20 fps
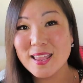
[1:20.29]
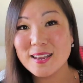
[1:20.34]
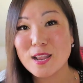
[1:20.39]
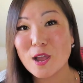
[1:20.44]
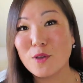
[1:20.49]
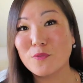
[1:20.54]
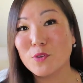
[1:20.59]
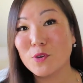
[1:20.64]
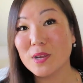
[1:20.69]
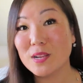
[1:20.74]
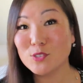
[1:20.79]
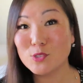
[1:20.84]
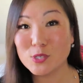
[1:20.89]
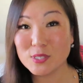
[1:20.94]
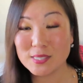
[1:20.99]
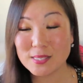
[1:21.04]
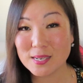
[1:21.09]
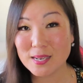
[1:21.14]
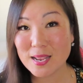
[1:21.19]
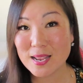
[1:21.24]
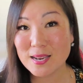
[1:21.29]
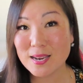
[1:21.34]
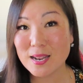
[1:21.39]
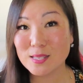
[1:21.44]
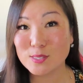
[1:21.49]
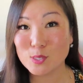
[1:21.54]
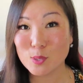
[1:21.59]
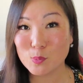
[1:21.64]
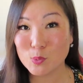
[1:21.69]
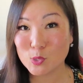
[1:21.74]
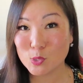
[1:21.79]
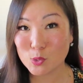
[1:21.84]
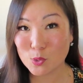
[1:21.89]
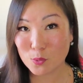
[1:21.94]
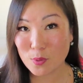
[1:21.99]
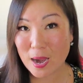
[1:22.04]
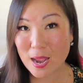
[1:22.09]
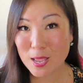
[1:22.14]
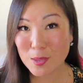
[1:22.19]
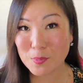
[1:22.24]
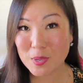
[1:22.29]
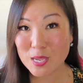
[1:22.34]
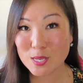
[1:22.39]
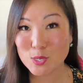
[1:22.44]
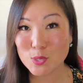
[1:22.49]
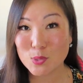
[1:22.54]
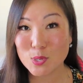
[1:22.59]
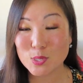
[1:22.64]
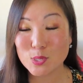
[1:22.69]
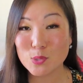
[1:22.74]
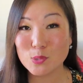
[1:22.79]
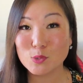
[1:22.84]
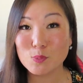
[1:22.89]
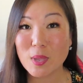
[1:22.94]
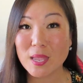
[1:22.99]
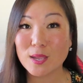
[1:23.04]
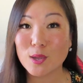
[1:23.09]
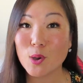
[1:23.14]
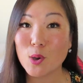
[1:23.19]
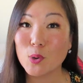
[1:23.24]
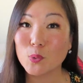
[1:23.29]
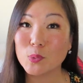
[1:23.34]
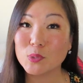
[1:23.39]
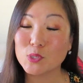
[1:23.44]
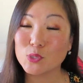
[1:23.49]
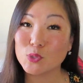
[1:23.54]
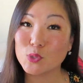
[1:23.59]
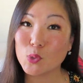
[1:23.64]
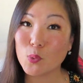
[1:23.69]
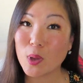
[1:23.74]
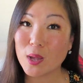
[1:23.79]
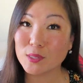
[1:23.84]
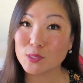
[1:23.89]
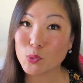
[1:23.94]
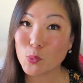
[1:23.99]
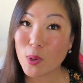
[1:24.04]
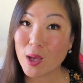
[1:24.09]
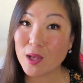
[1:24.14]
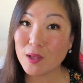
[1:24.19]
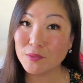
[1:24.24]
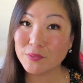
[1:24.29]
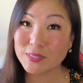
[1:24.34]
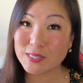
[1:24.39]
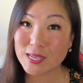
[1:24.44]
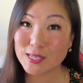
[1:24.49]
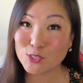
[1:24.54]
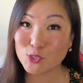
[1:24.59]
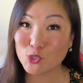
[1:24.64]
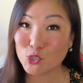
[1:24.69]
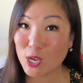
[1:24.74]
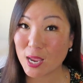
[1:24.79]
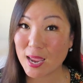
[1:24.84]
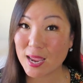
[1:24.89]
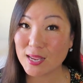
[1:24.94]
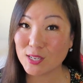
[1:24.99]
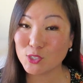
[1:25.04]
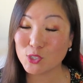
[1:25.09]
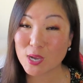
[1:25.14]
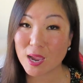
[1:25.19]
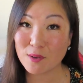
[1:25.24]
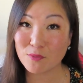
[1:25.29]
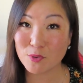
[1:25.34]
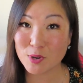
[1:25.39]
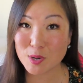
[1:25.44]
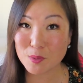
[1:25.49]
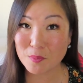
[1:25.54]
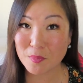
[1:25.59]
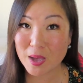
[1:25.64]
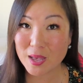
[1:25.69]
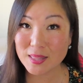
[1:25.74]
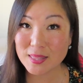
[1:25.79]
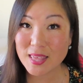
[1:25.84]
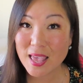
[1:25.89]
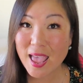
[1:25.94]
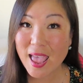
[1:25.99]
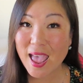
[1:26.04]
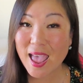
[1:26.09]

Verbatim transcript: Now, if you're interested in subscribing, you can use my code, which is Noel12. It does change every month,